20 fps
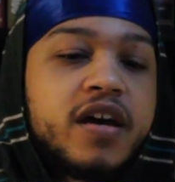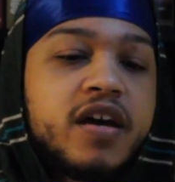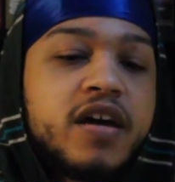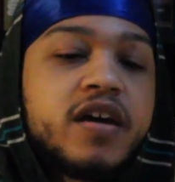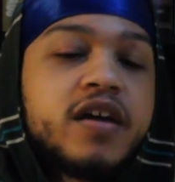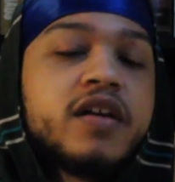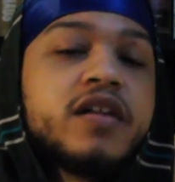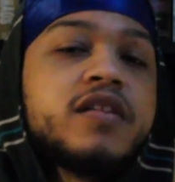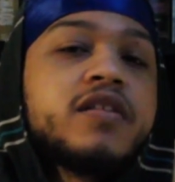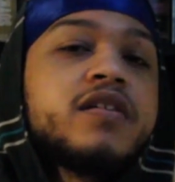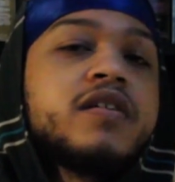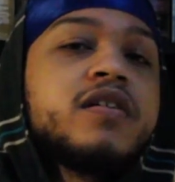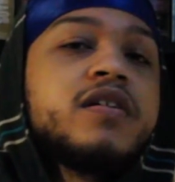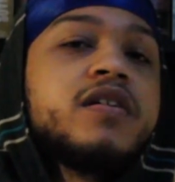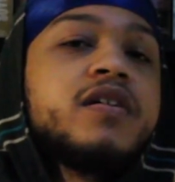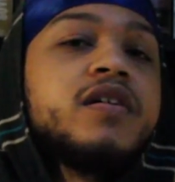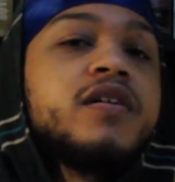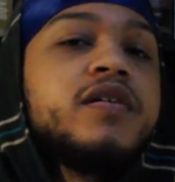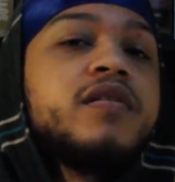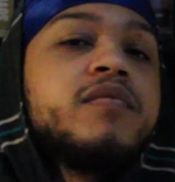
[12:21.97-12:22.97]
But
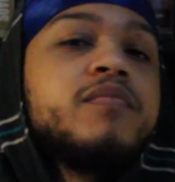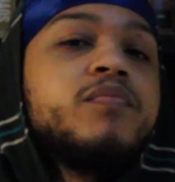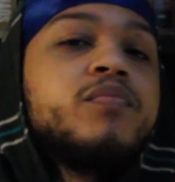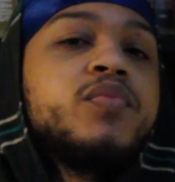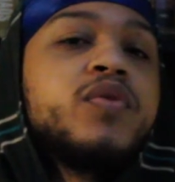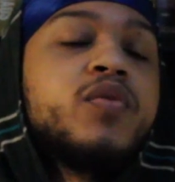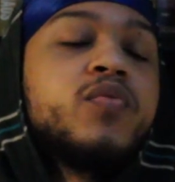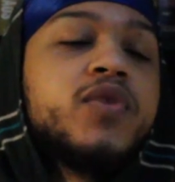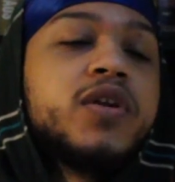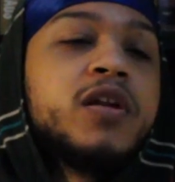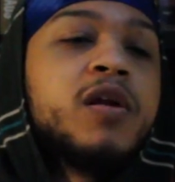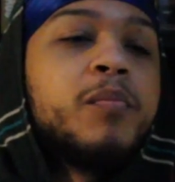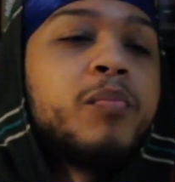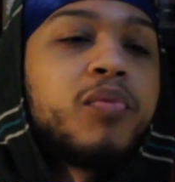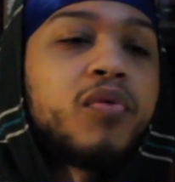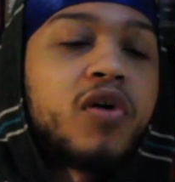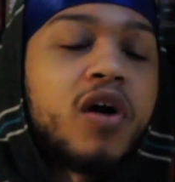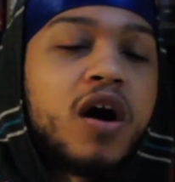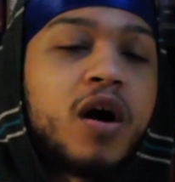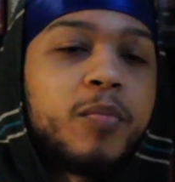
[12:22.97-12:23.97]

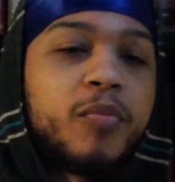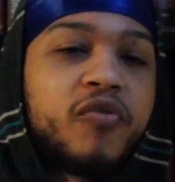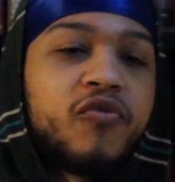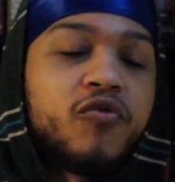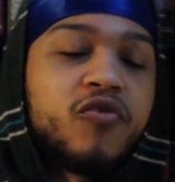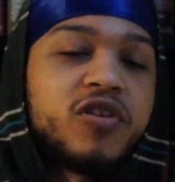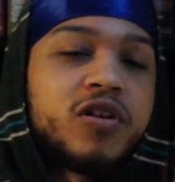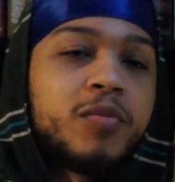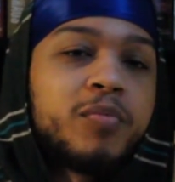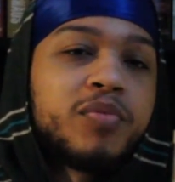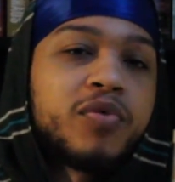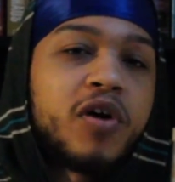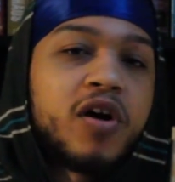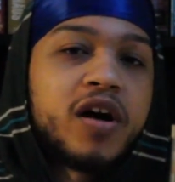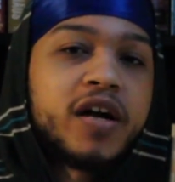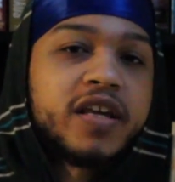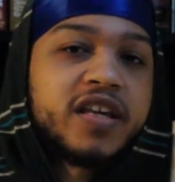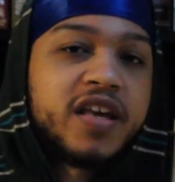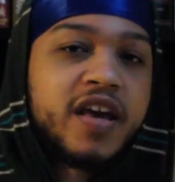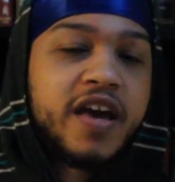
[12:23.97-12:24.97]
before
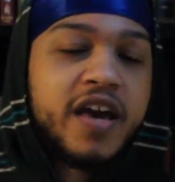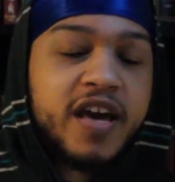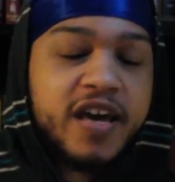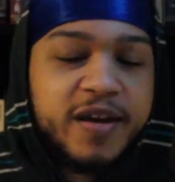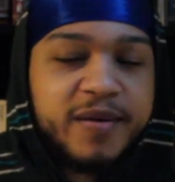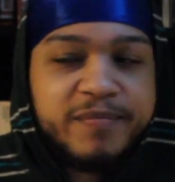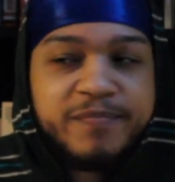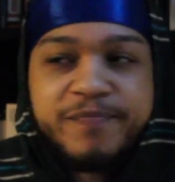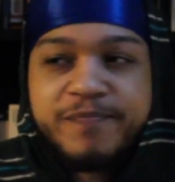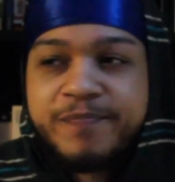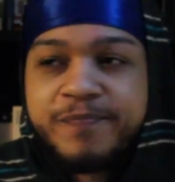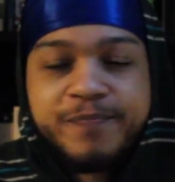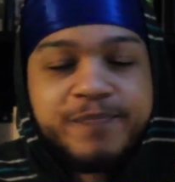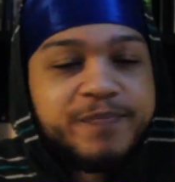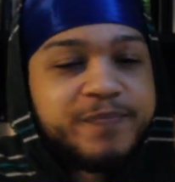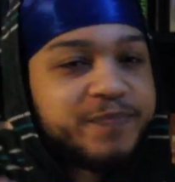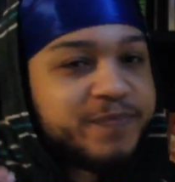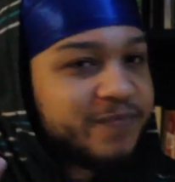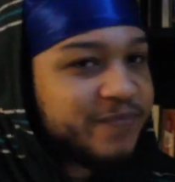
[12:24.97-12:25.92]
LeBron came,